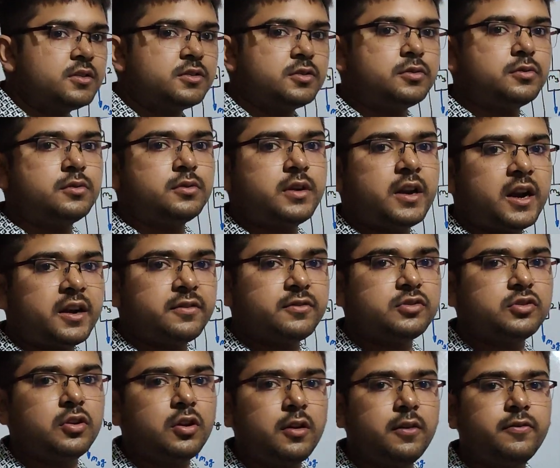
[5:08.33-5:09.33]
So that
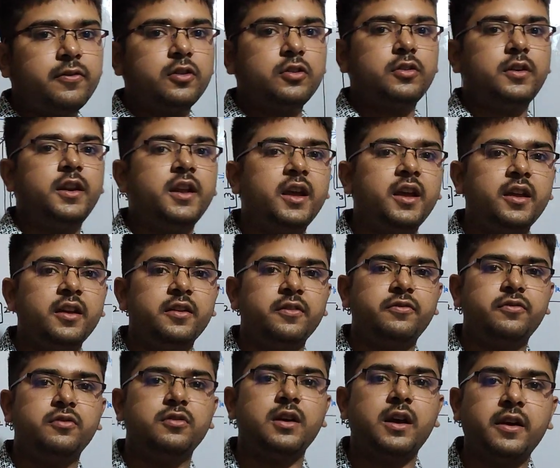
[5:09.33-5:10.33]
was all for today.
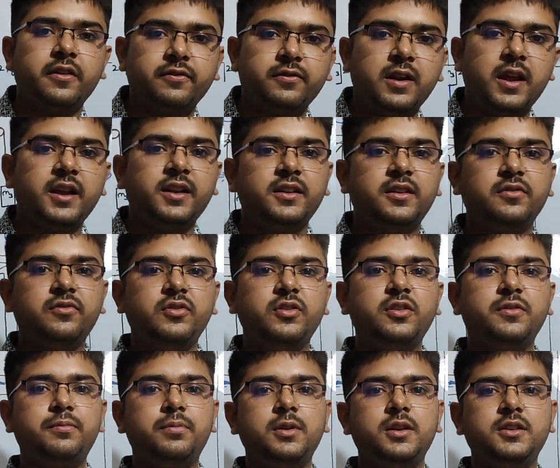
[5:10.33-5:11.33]
If you have liked the
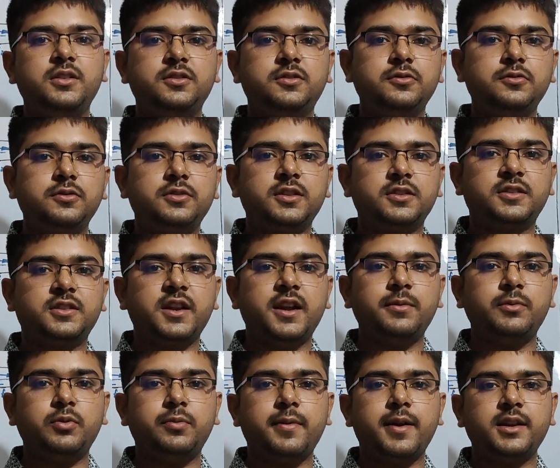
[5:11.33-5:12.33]
video, please do
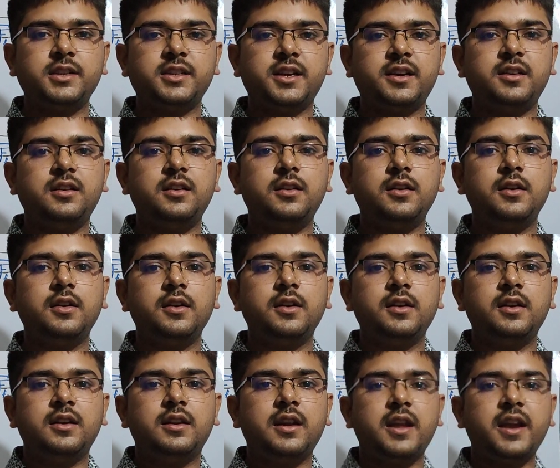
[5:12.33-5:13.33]
subscribe to my channel,
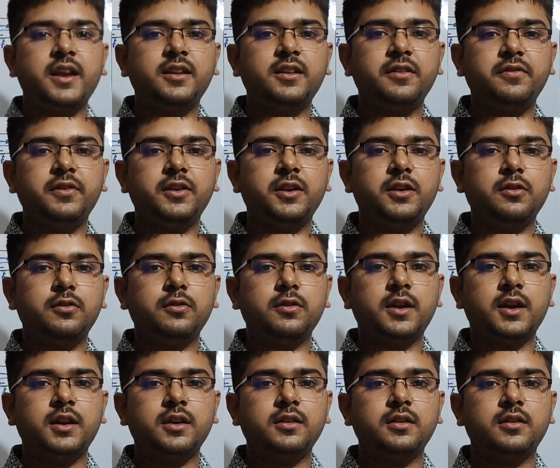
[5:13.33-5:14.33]
like the
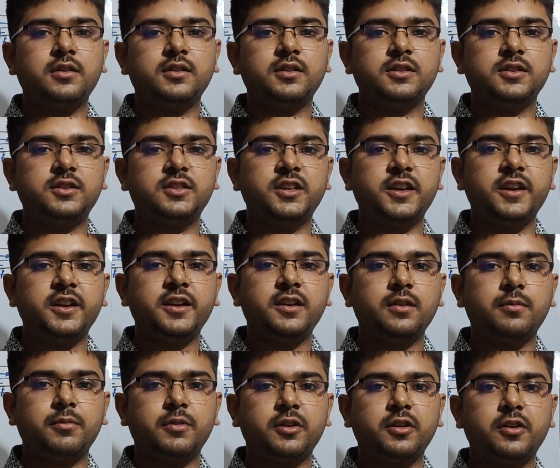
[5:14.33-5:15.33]
video and share
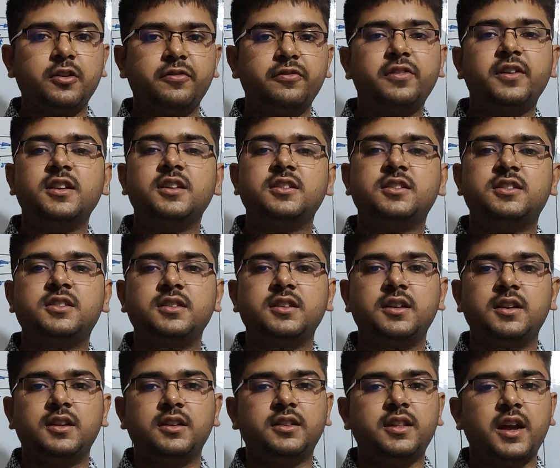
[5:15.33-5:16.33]
it among your
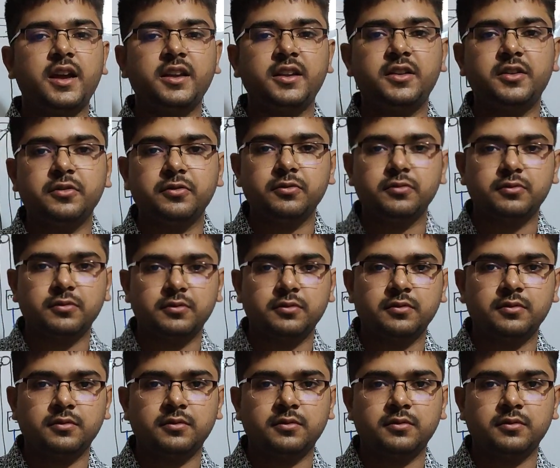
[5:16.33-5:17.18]
friends. Thank you.